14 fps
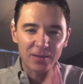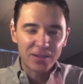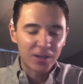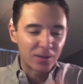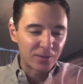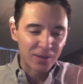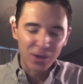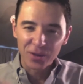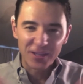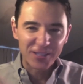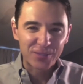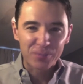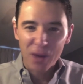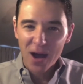you know, go to
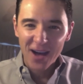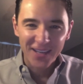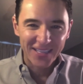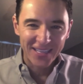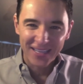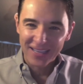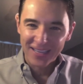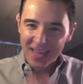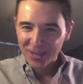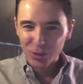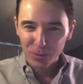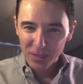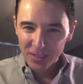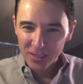the spa, get an mm-hmm.
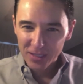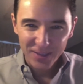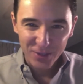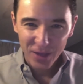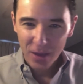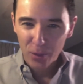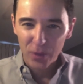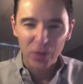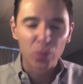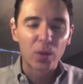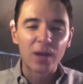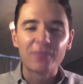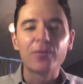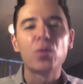extra mm-hmm. massage mm-hmm. that week,
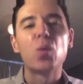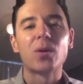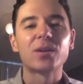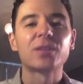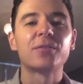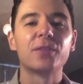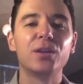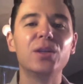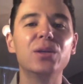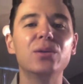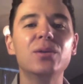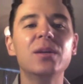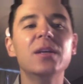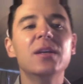whatever works for
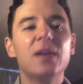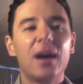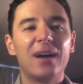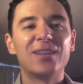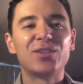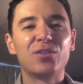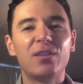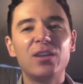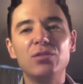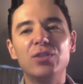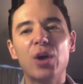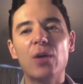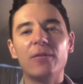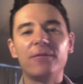you, uh, so that you
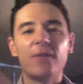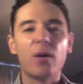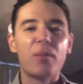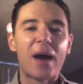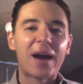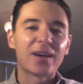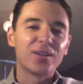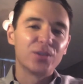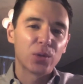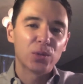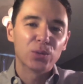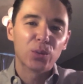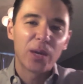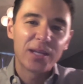don't fall back into your
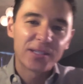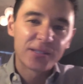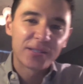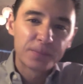old ways.